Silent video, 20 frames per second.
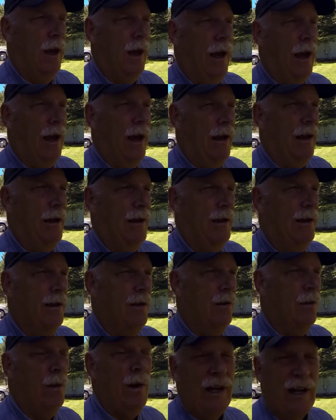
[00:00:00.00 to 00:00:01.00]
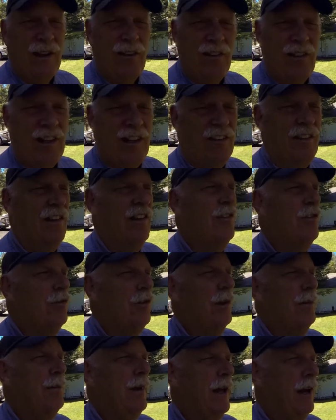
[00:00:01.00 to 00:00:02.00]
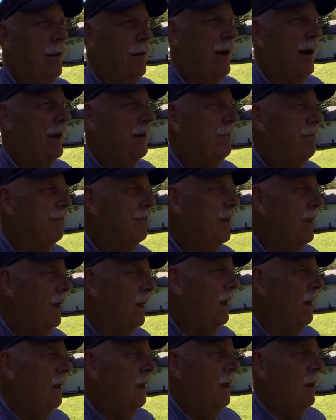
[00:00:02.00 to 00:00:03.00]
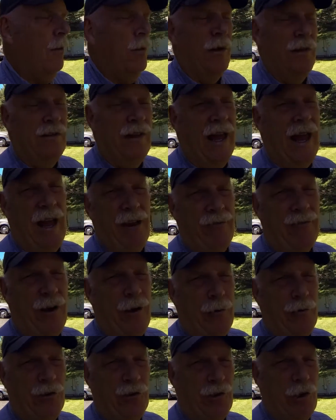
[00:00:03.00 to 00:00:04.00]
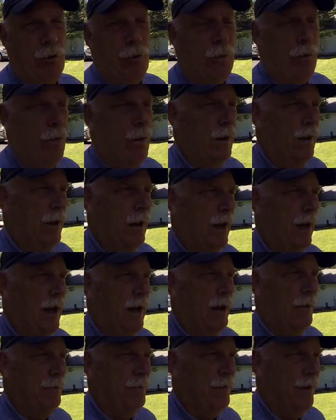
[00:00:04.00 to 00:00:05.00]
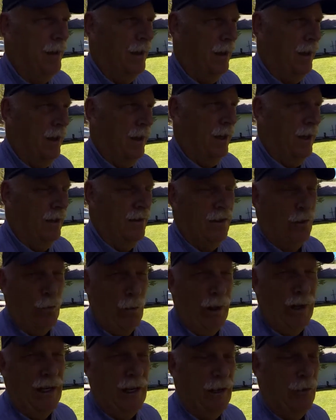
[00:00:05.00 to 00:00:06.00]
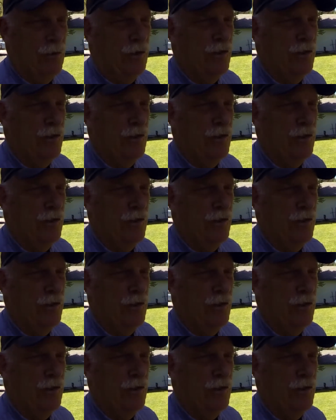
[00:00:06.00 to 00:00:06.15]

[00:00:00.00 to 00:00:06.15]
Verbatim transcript: What is Easy Street, by the way? Well, it's a half-hour show. It's a radio